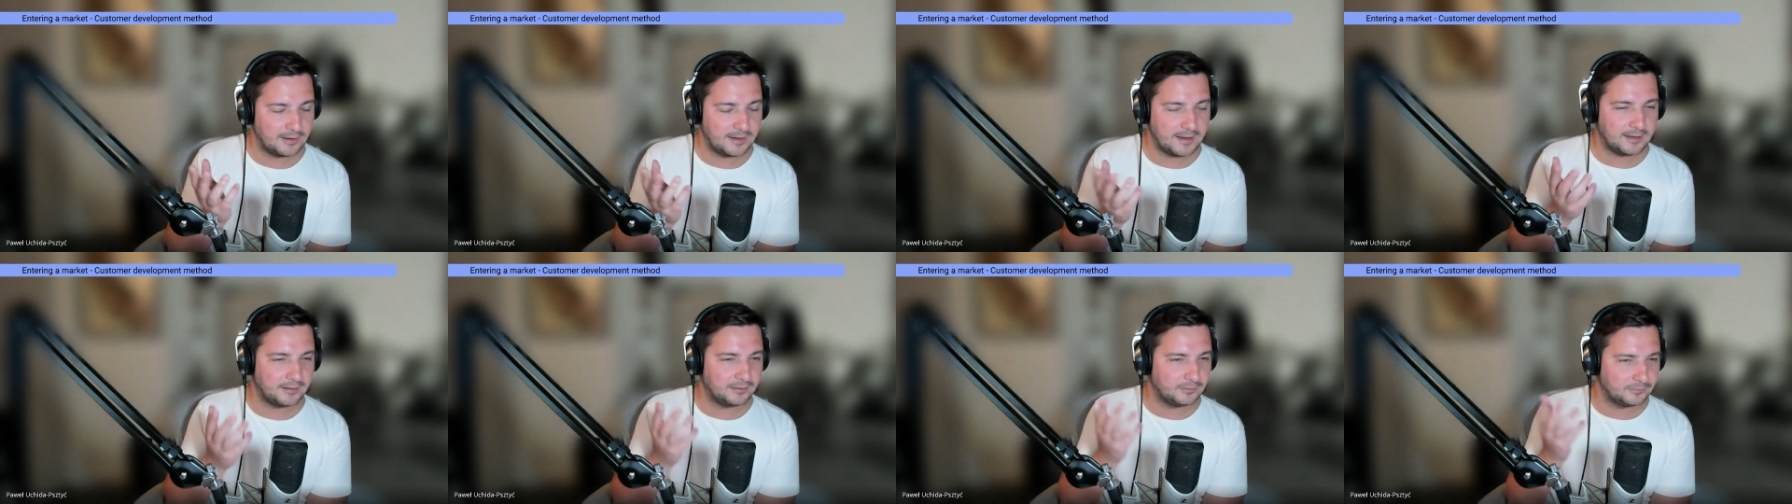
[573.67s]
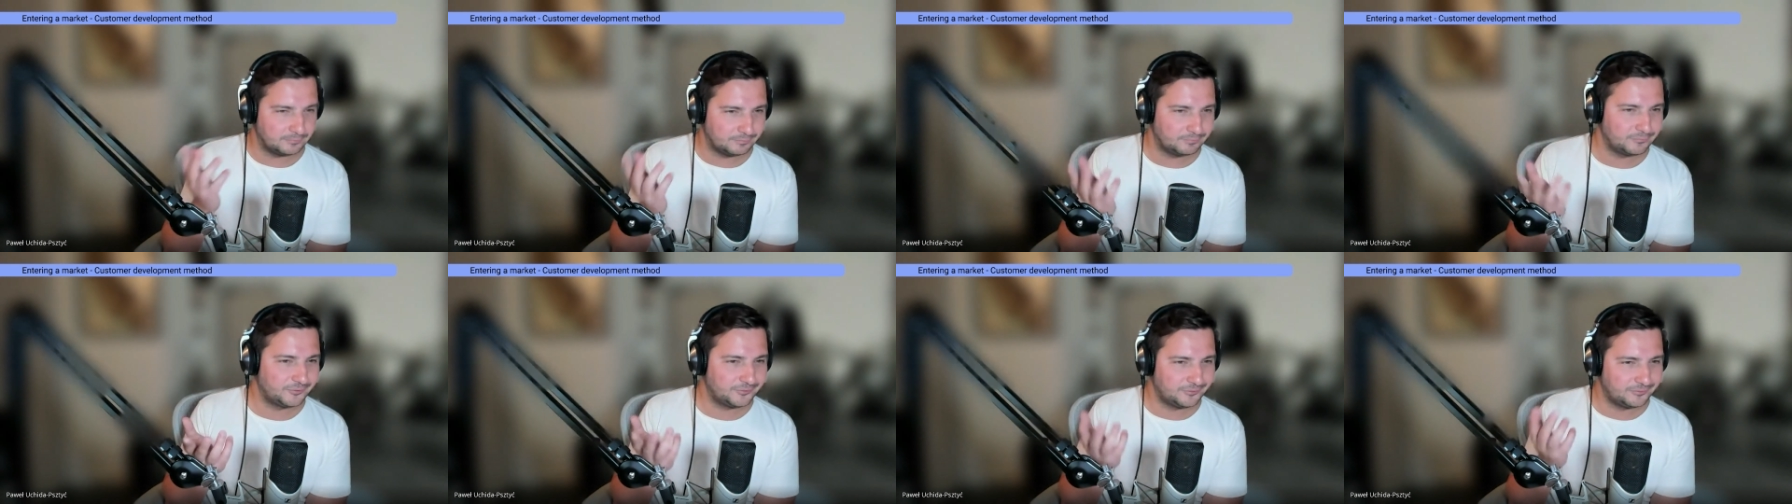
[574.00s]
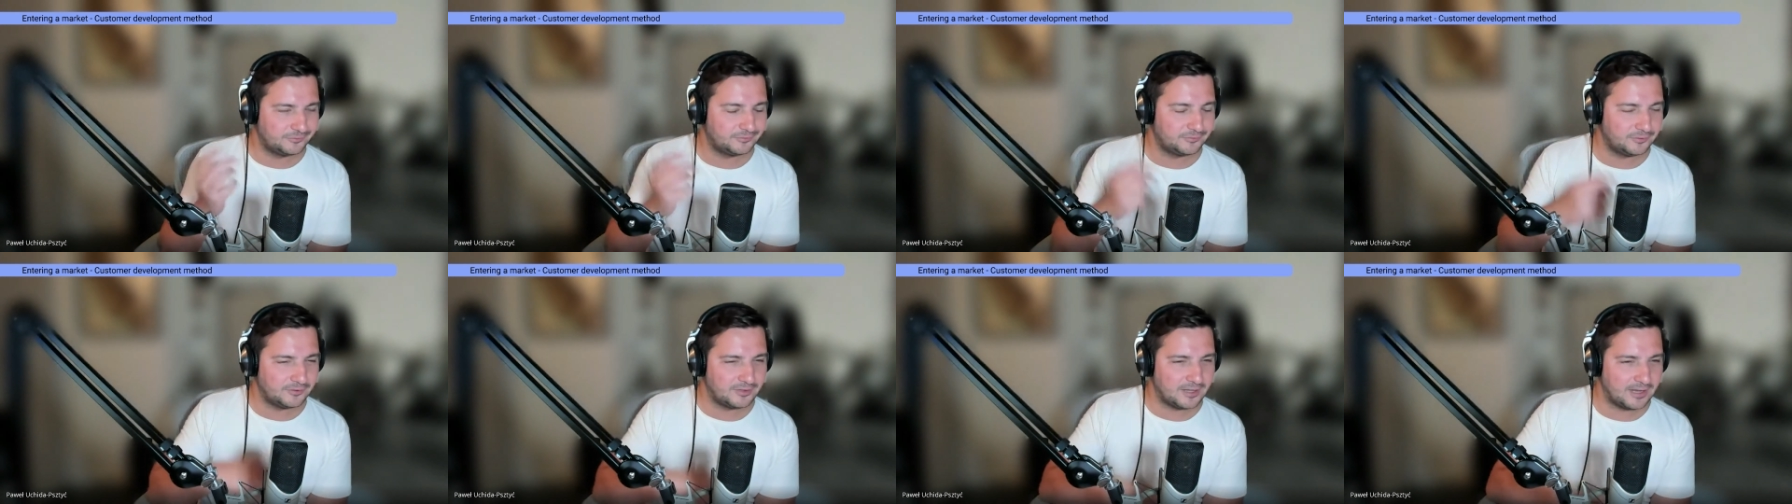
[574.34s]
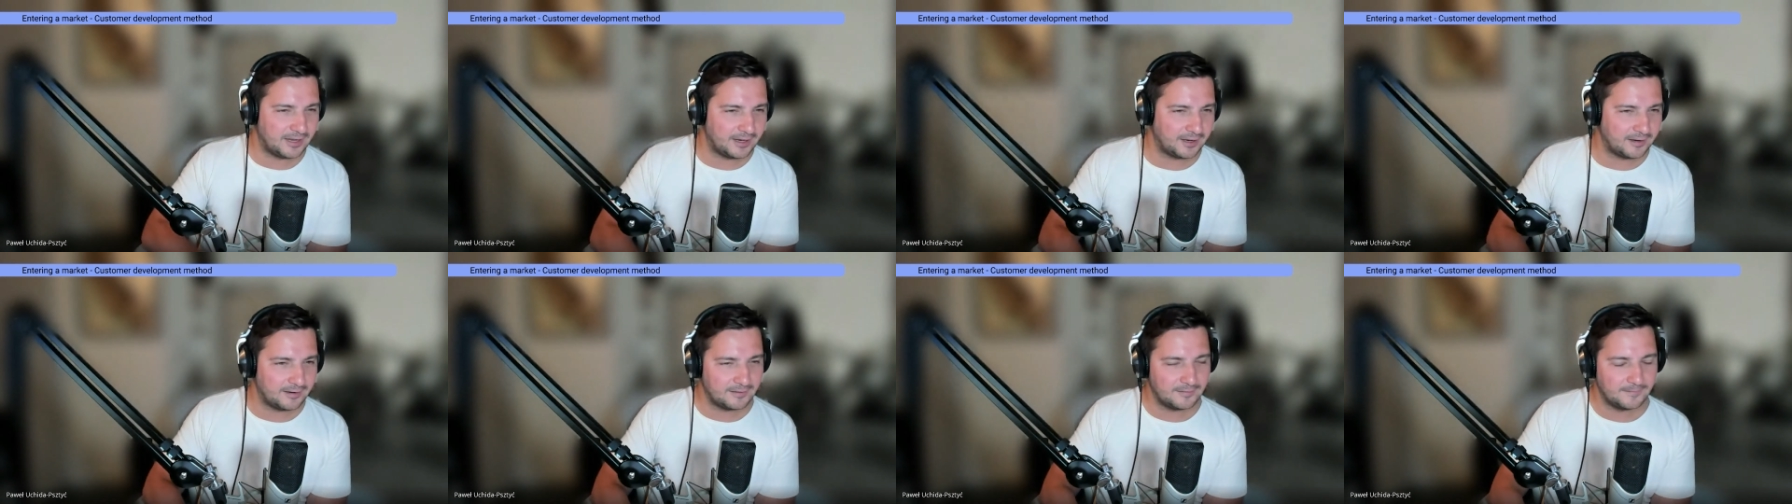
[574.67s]
And
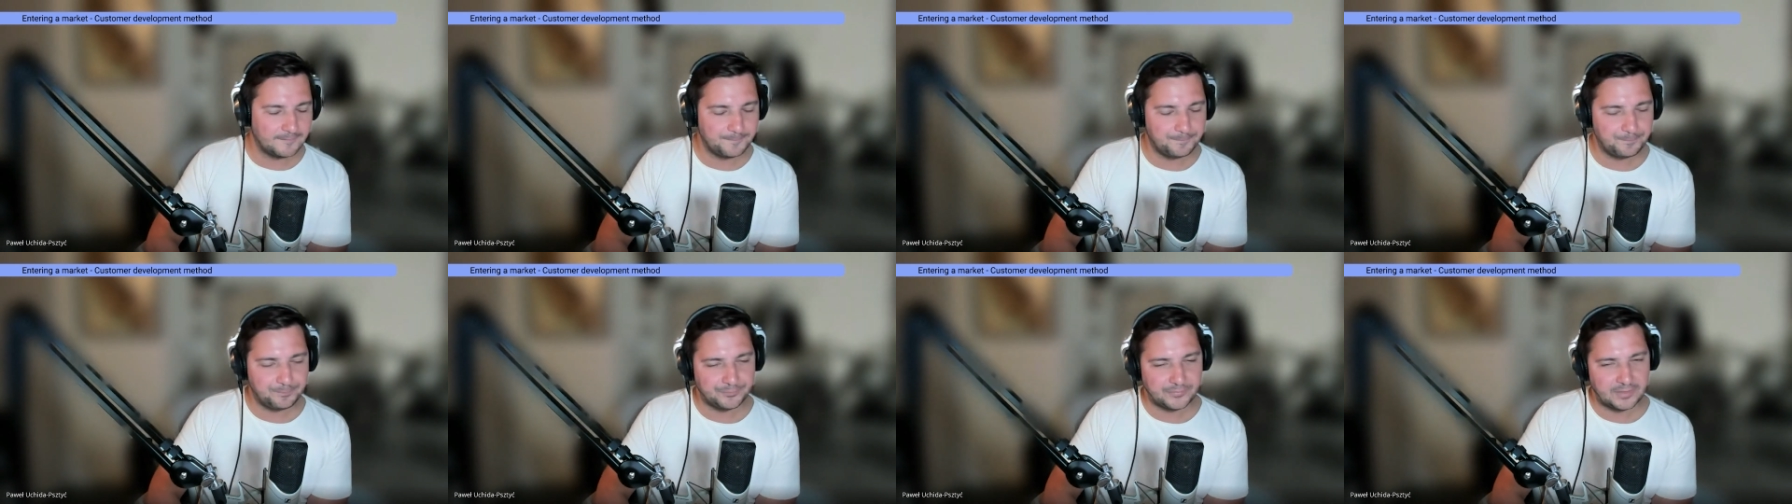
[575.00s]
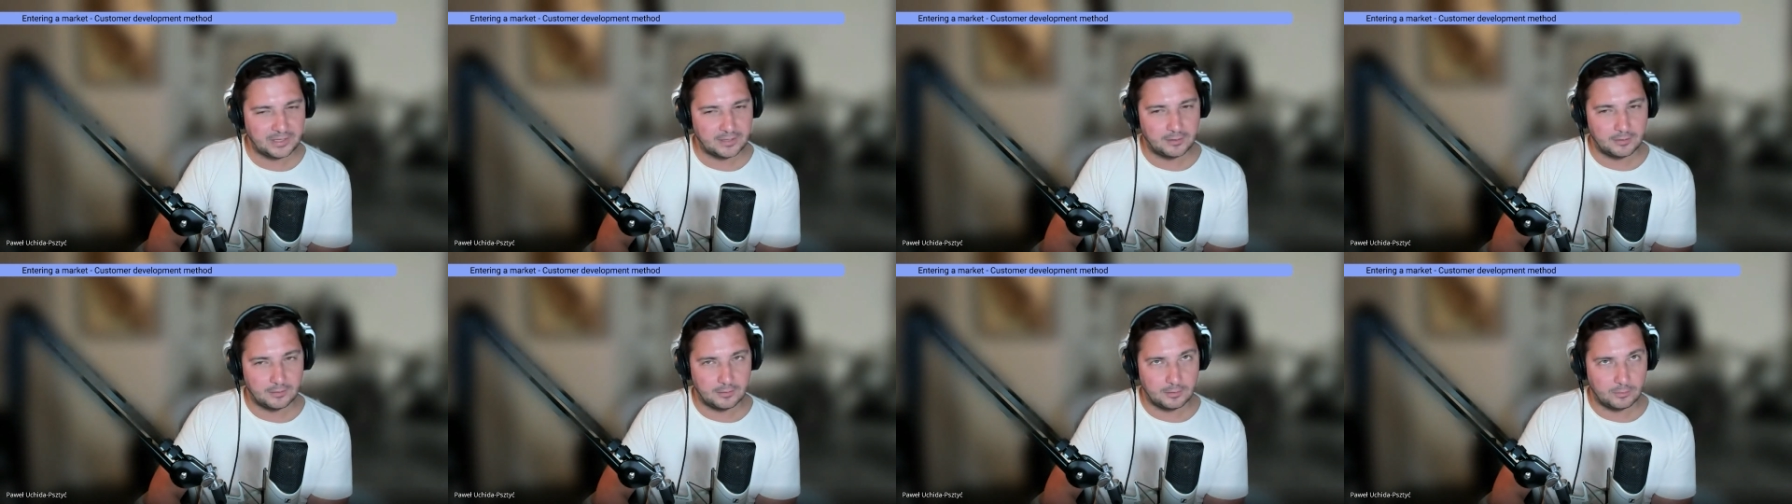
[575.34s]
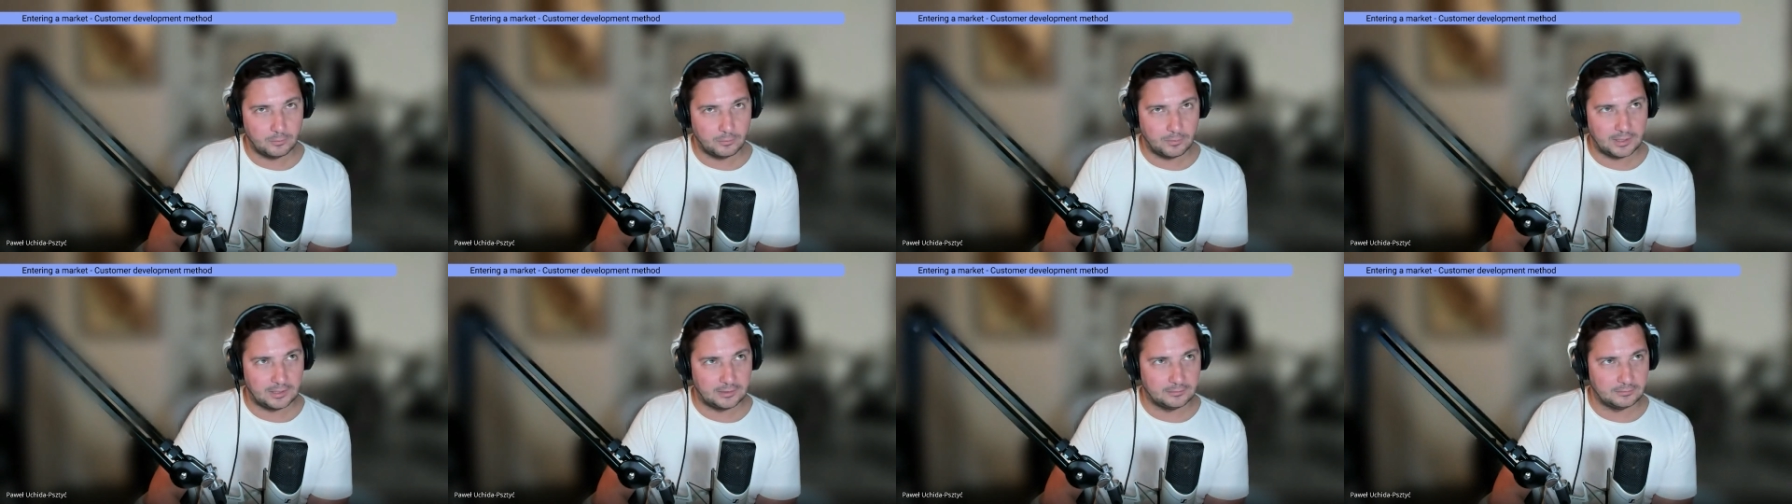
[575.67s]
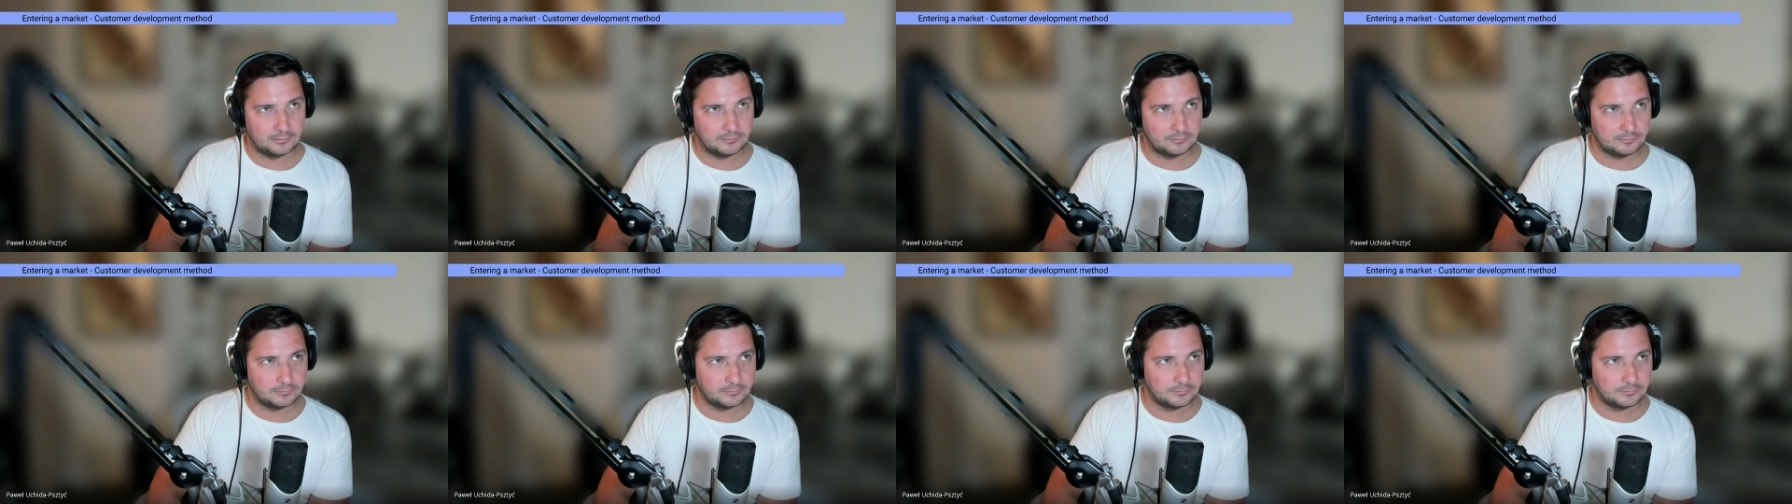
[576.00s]
today, well,